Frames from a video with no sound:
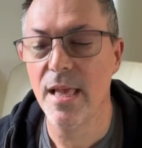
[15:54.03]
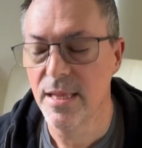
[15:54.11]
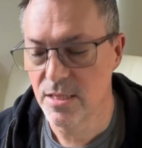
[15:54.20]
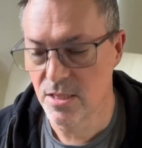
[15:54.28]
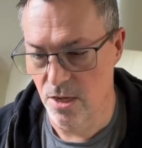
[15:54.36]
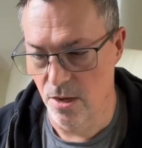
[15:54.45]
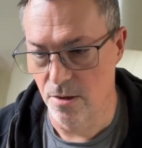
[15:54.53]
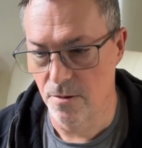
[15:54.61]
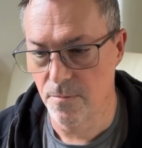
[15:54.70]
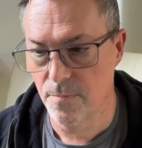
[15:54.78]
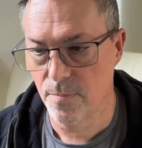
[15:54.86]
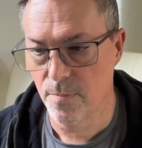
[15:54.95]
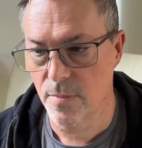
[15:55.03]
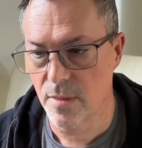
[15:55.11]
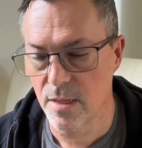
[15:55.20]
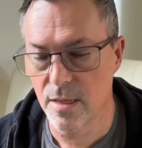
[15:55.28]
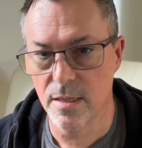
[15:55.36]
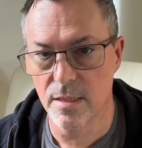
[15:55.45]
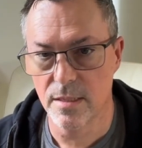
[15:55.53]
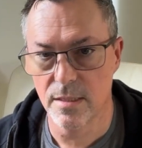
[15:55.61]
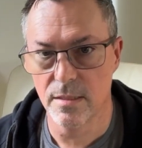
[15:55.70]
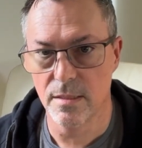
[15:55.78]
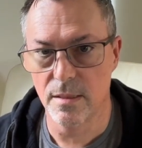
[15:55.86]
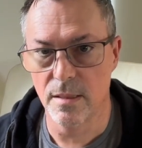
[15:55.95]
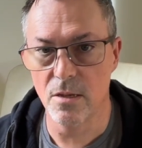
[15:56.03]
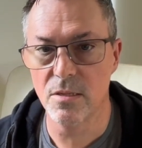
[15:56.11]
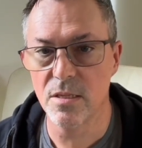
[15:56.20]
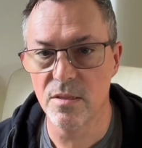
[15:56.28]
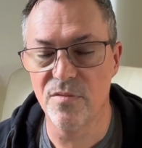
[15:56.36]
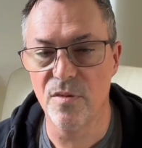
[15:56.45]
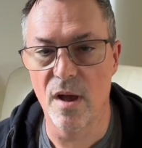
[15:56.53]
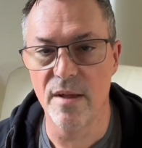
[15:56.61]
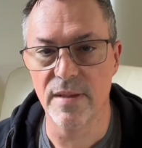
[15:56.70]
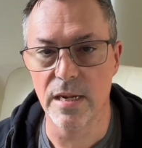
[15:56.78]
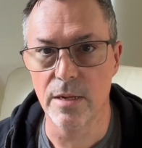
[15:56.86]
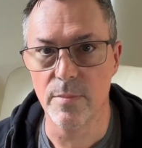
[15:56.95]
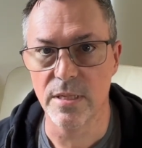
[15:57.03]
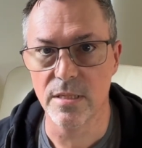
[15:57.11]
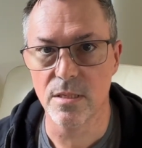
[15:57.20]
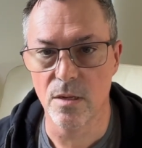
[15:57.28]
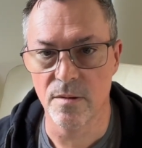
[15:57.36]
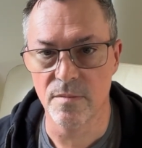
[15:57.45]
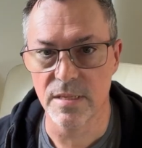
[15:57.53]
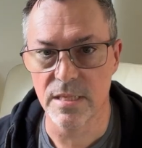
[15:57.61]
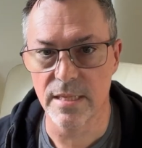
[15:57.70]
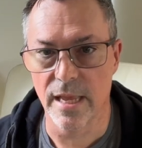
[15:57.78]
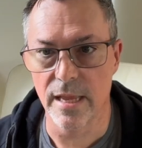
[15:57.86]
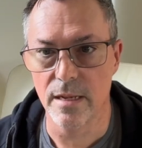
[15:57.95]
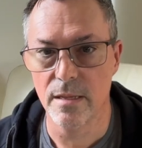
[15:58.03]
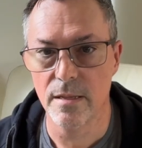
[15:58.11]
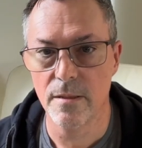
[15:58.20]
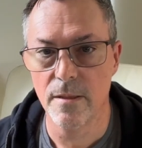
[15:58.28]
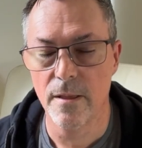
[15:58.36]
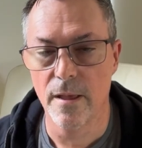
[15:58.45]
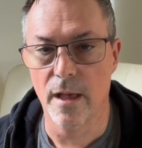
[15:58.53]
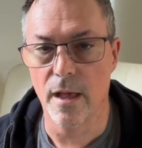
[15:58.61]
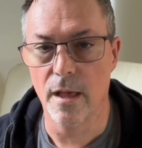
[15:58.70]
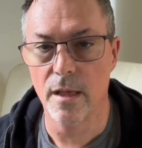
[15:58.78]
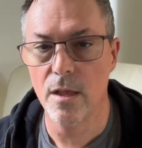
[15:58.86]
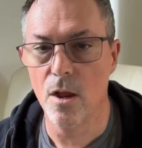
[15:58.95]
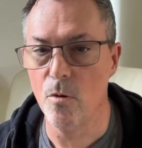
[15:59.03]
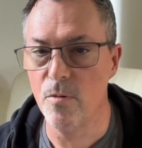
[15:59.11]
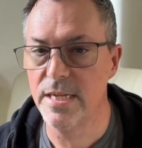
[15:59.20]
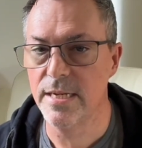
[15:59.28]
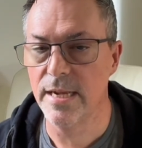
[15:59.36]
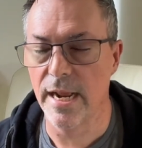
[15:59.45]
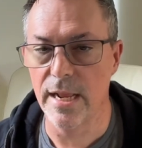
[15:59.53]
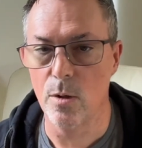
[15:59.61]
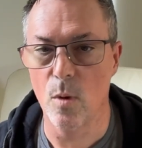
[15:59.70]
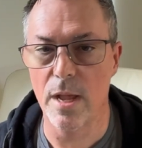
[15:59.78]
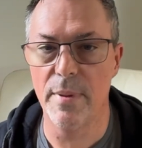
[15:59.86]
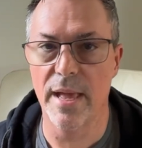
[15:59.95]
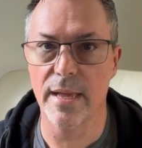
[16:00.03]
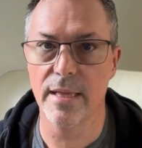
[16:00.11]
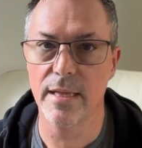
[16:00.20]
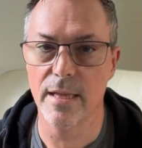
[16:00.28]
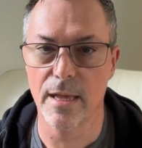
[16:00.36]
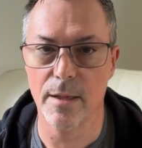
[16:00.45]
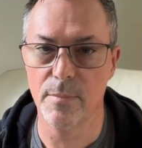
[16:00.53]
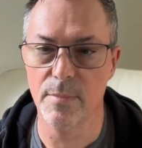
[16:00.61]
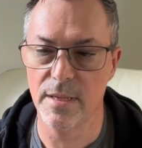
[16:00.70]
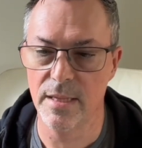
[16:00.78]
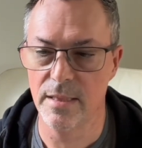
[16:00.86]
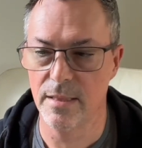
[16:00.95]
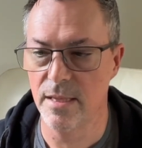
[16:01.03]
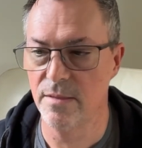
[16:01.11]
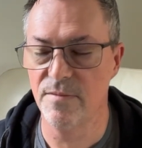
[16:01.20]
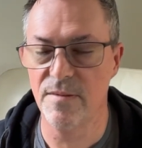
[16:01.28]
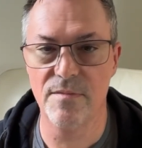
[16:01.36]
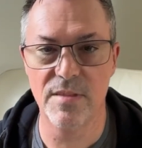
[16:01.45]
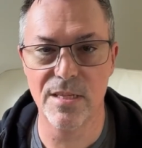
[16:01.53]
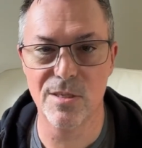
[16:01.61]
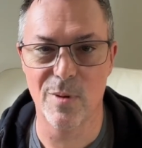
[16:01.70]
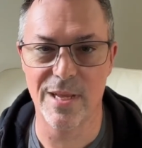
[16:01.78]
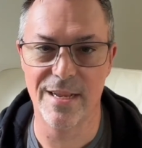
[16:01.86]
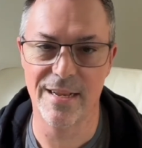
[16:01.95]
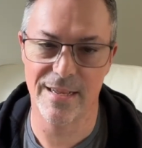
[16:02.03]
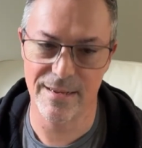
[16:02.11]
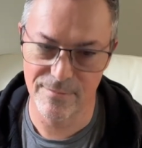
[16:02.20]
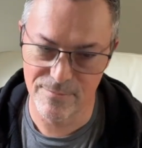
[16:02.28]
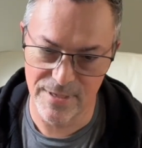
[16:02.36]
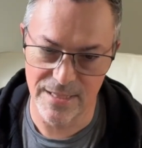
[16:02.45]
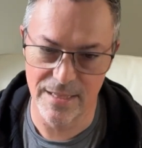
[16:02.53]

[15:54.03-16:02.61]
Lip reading: So those are the 5 elements of the state, originating way back in the 50s when